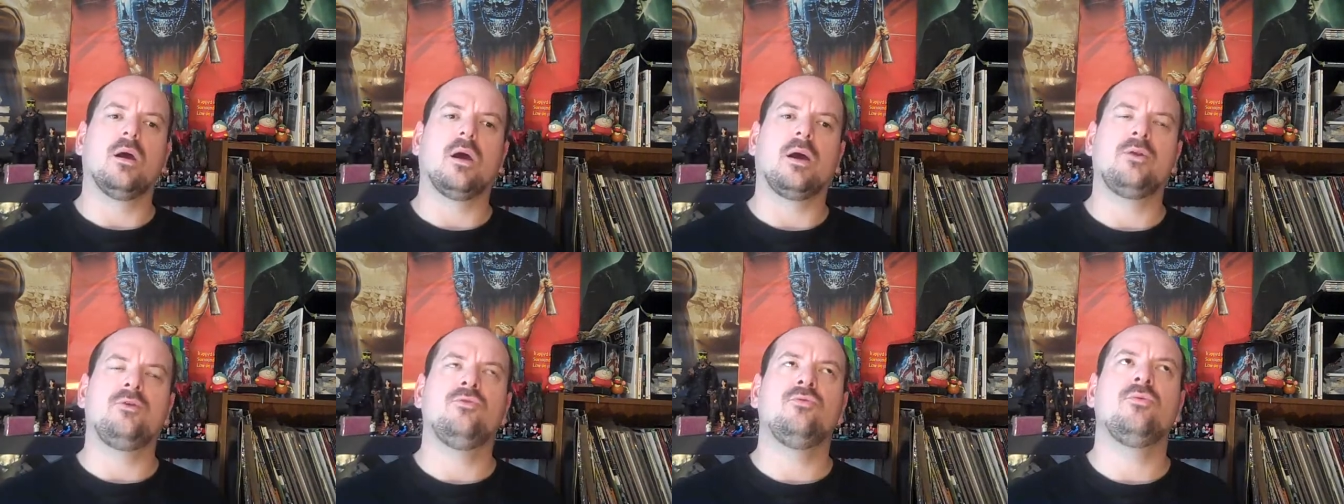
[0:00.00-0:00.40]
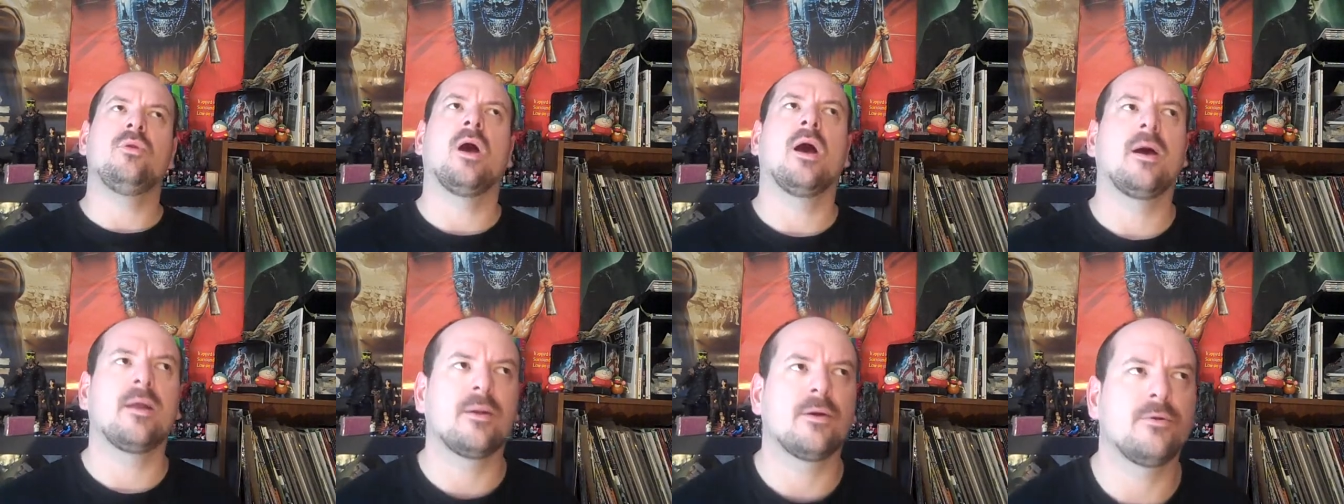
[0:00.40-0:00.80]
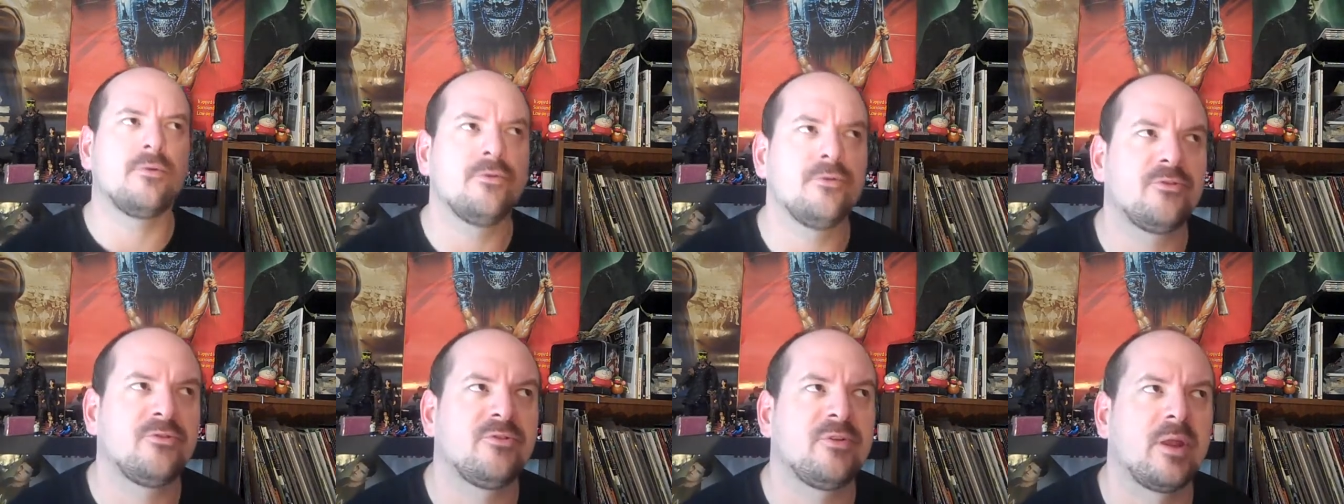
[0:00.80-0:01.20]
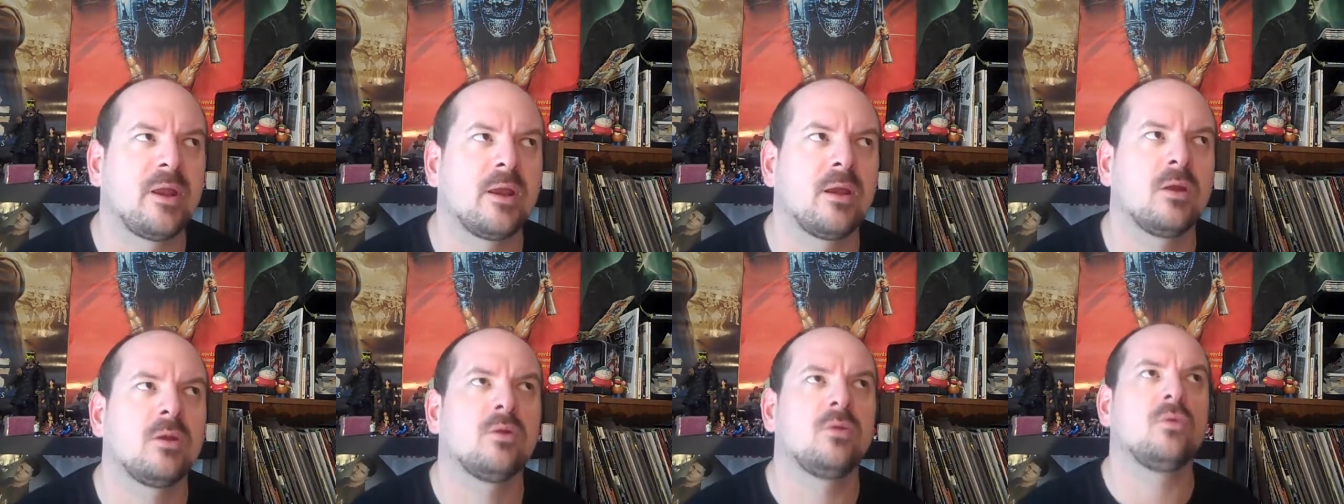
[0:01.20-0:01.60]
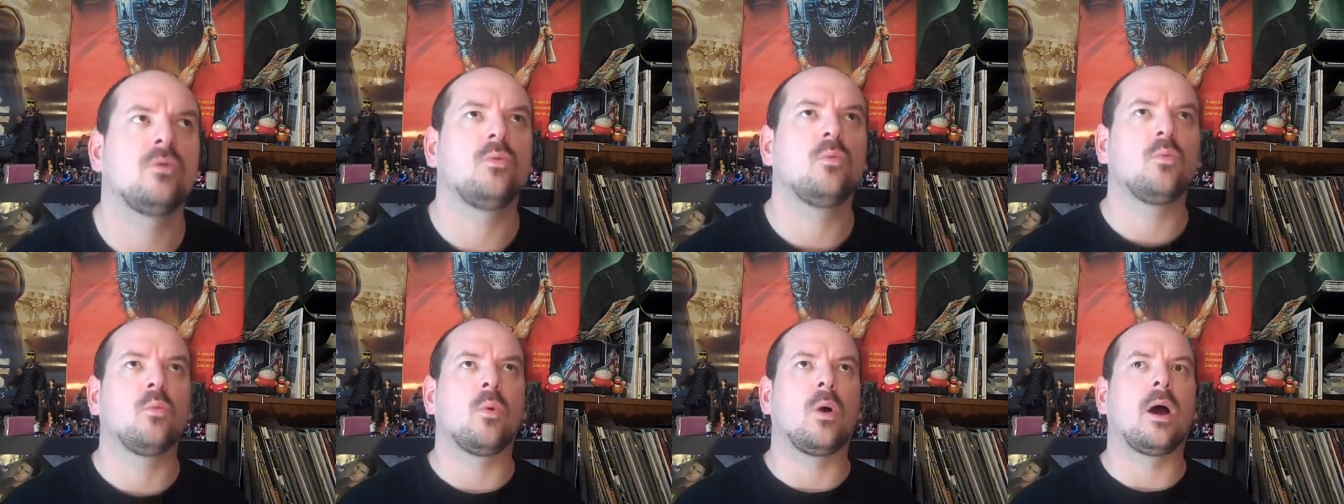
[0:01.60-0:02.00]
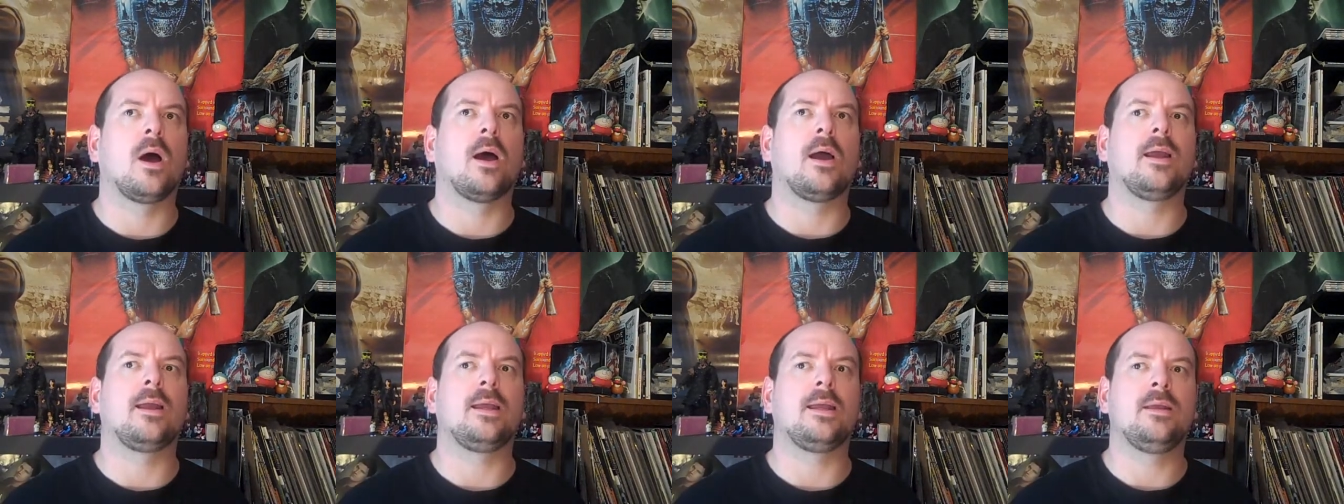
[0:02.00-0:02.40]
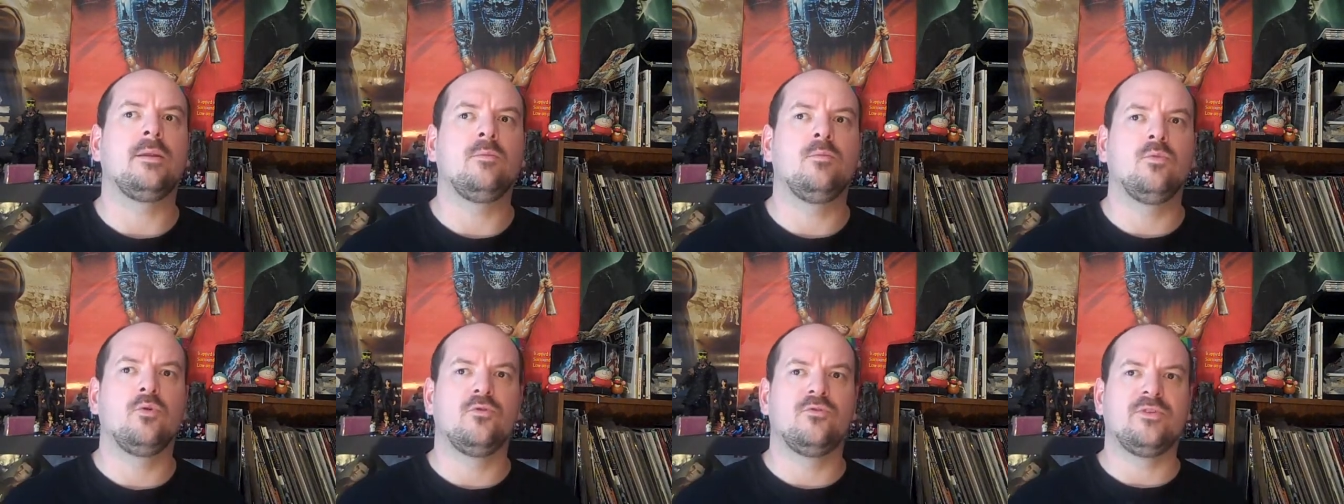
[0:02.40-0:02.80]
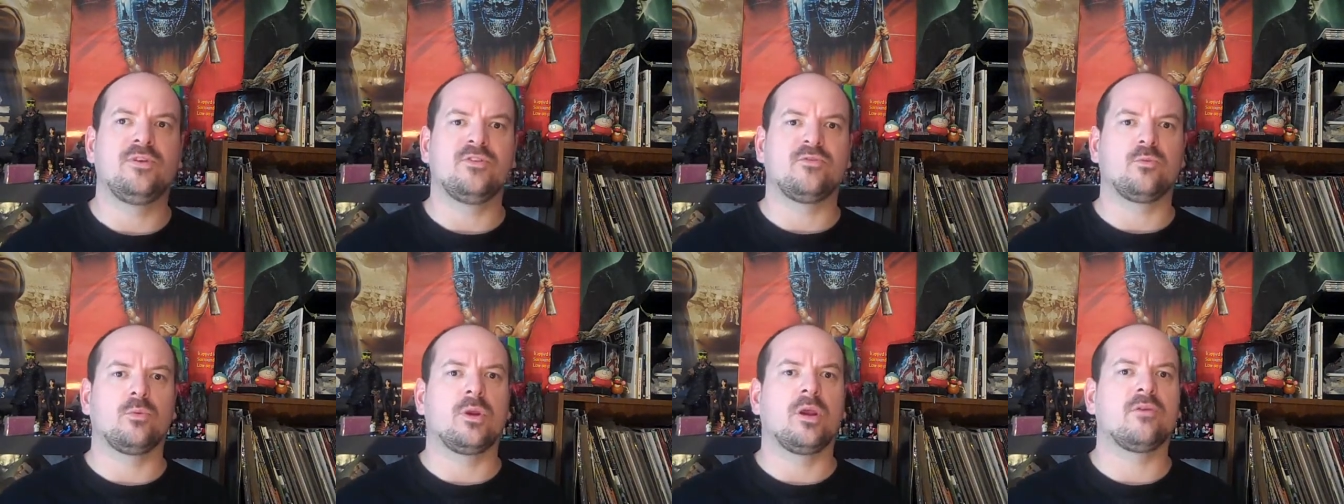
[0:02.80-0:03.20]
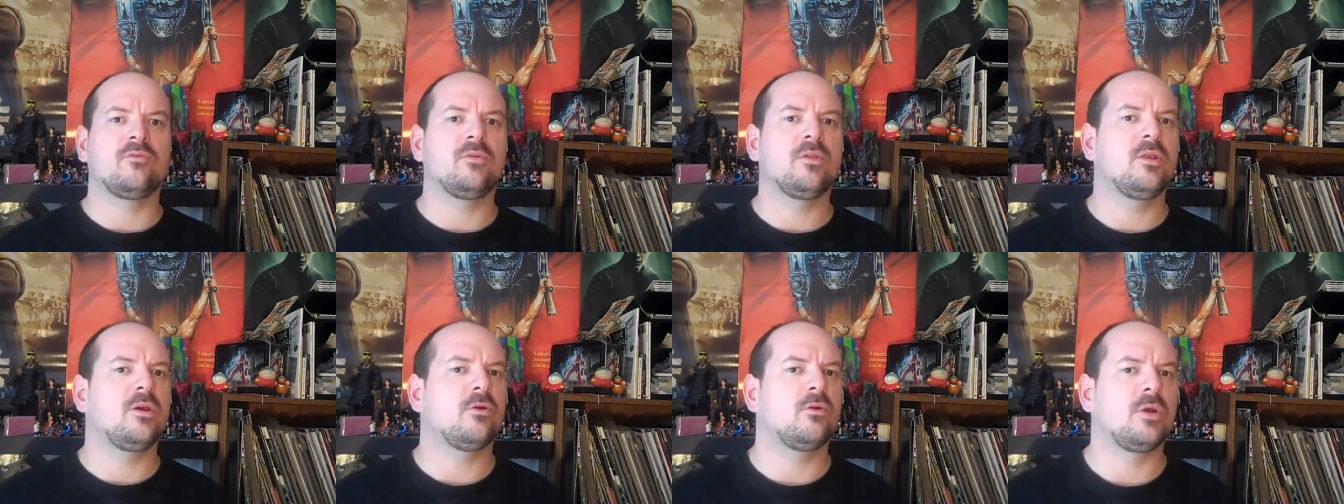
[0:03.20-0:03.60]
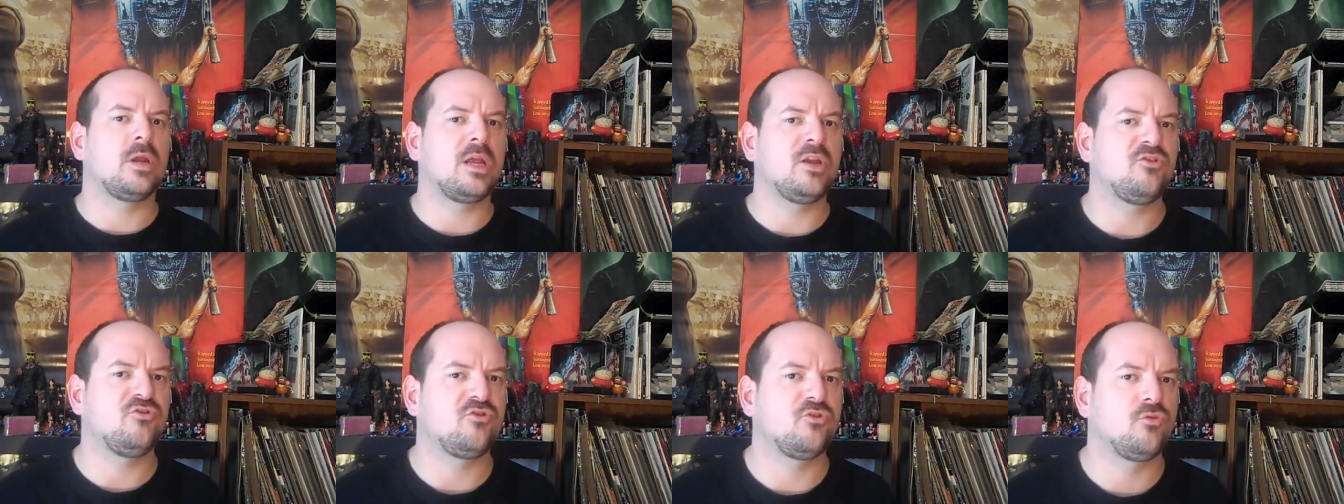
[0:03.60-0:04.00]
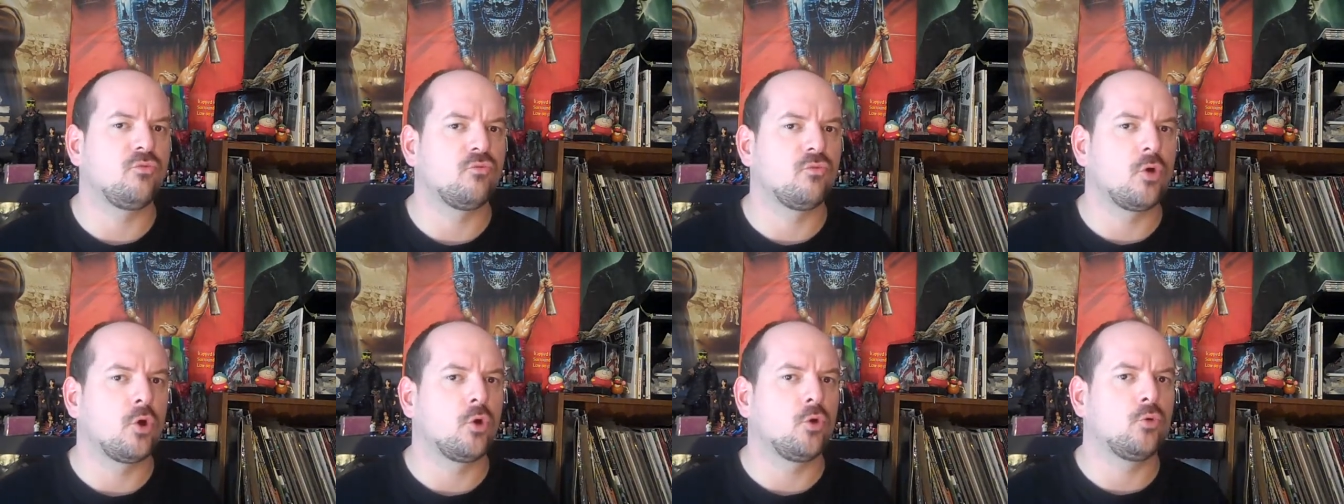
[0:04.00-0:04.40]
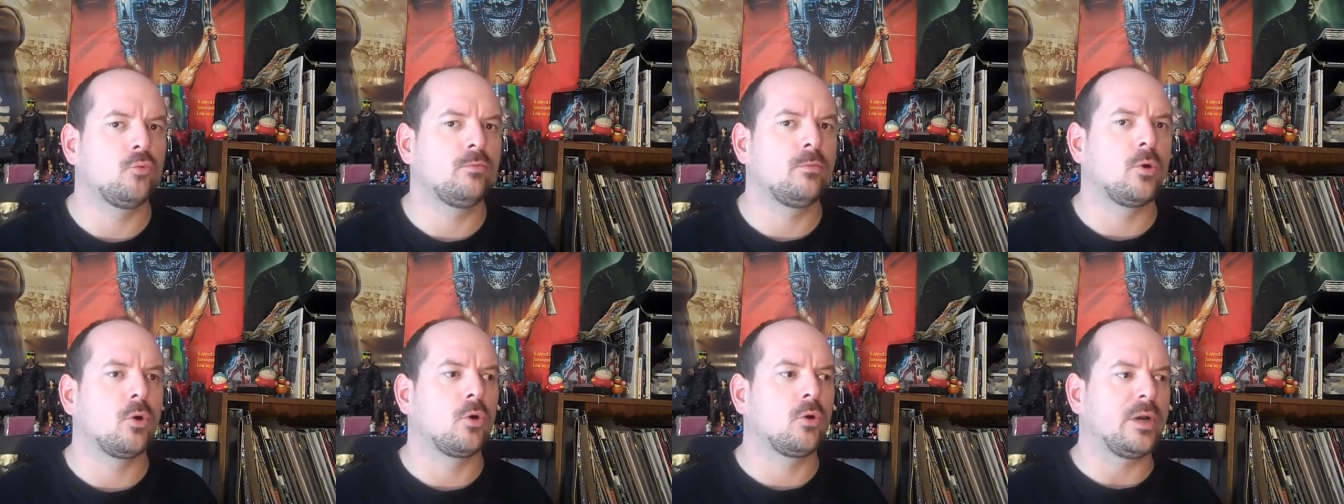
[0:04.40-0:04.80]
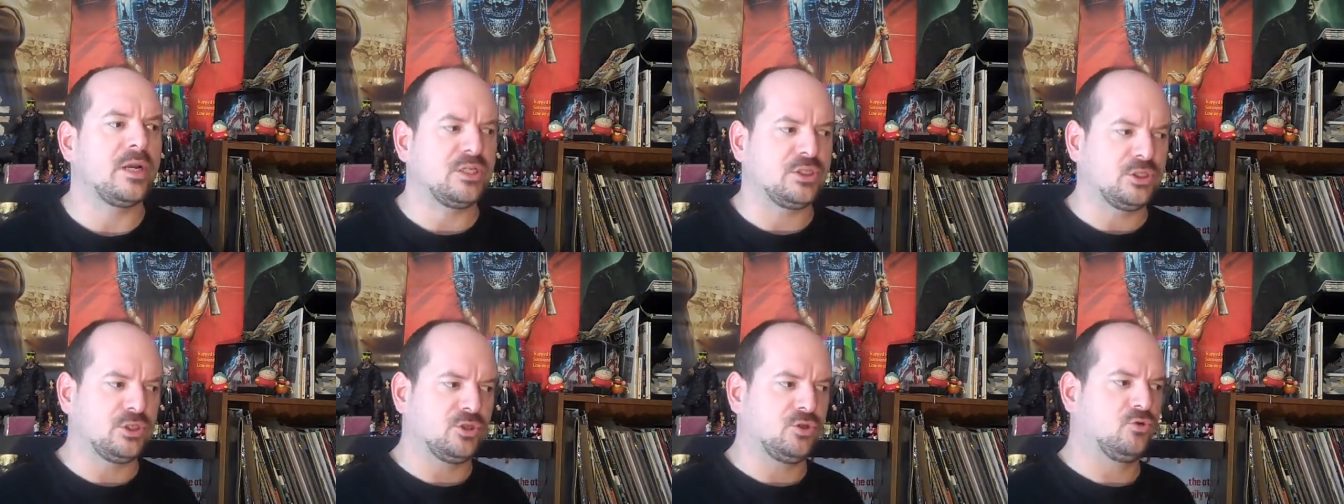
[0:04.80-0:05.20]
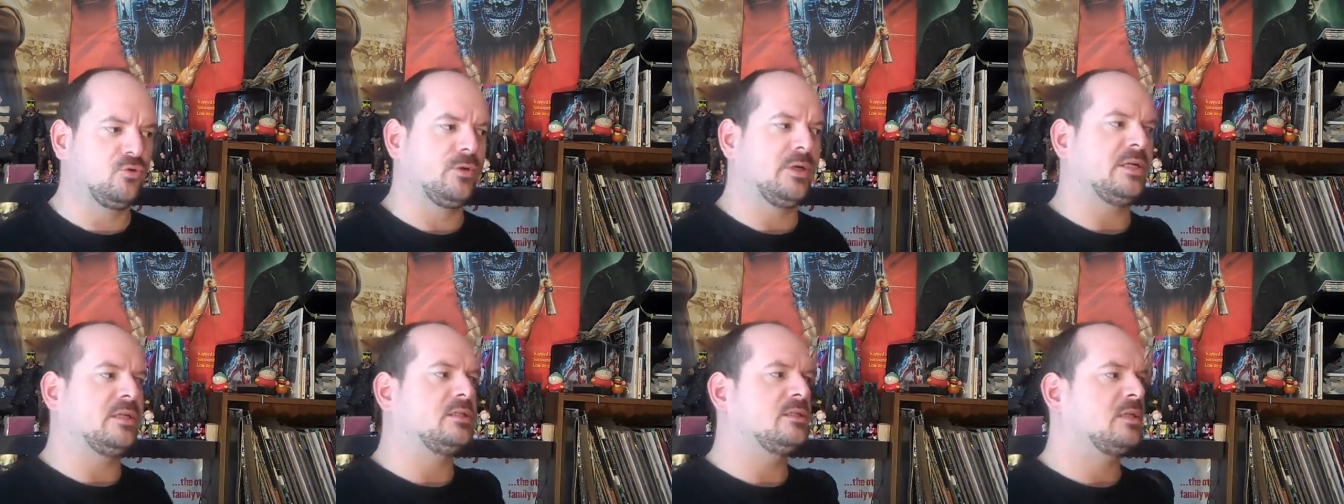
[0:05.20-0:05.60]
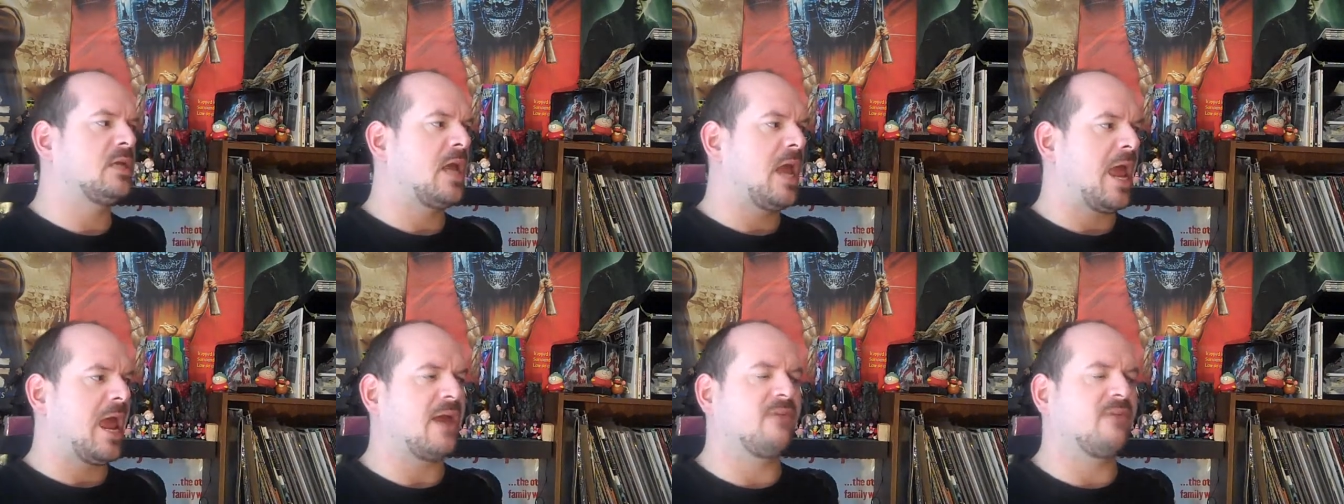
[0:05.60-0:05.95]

I do not understand why in movies, whenever they're in ancient Rome or ancient Greece,